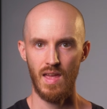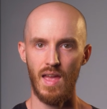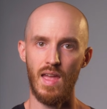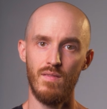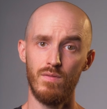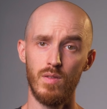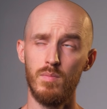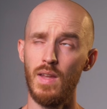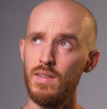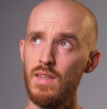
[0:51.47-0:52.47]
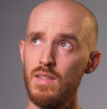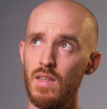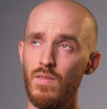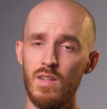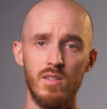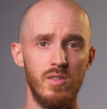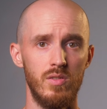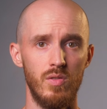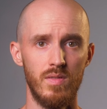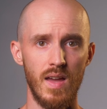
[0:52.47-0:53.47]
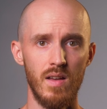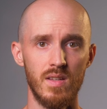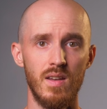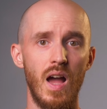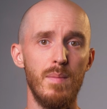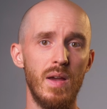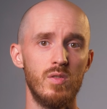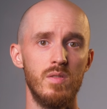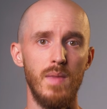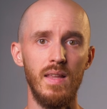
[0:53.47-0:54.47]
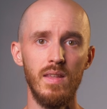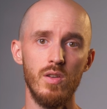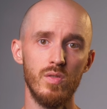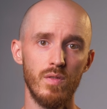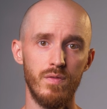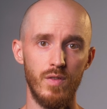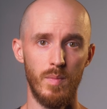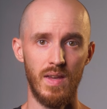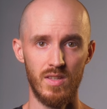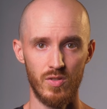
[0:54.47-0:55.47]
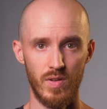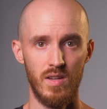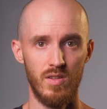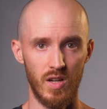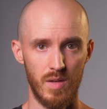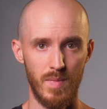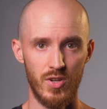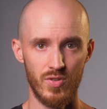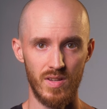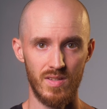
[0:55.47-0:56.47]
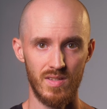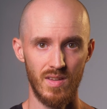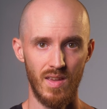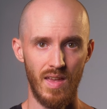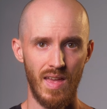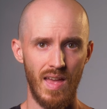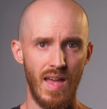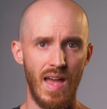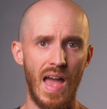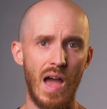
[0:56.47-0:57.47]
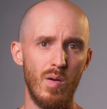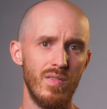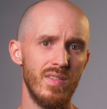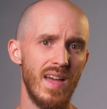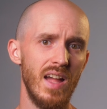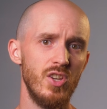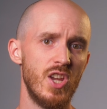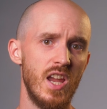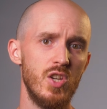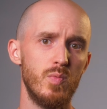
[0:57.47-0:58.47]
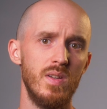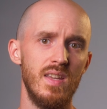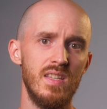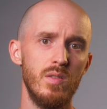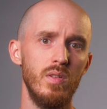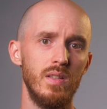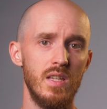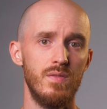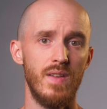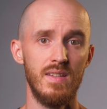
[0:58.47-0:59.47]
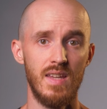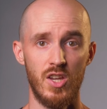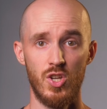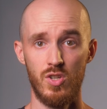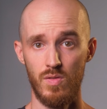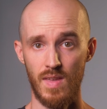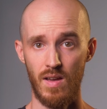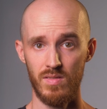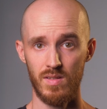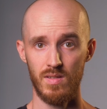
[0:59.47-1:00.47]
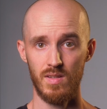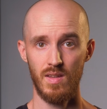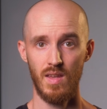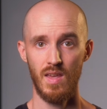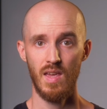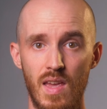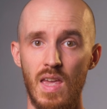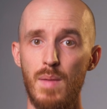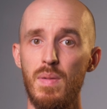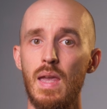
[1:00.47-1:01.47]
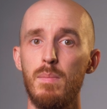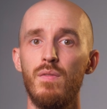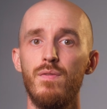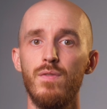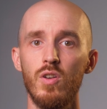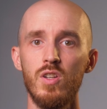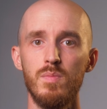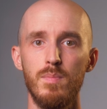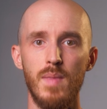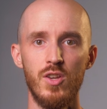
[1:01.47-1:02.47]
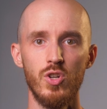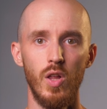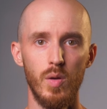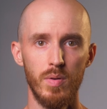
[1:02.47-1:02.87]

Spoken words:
And from 1970 until 2000, IMAX was mainly used for filming and screening documentaries. However, that changed when Disney released Fantasia 2000. It became the first major Hollywood